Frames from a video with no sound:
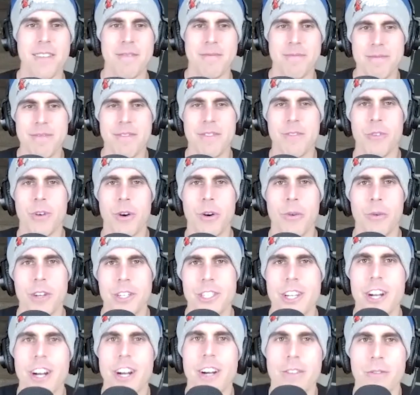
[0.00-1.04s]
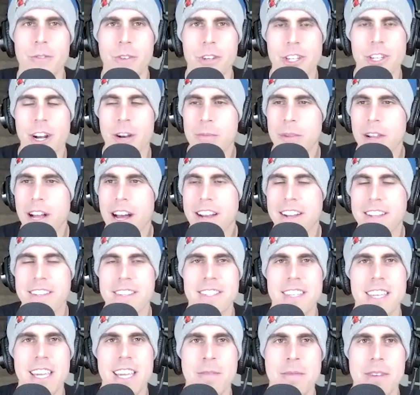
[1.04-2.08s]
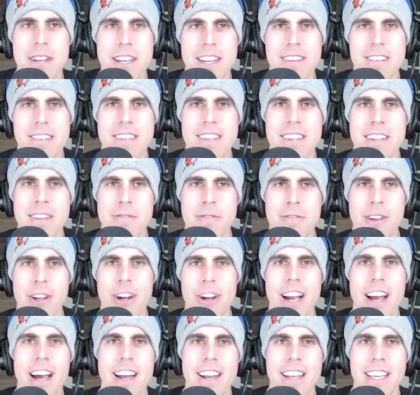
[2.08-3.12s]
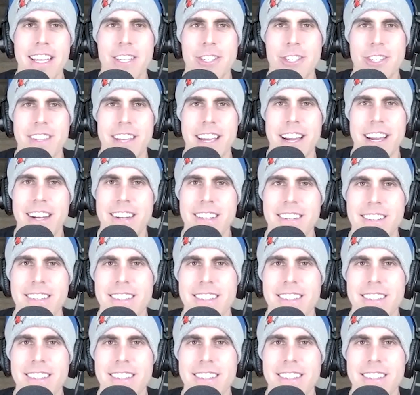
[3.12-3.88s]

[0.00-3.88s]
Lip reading: Damn. Well, we'll start plotting and scheming and figure out how to get you there.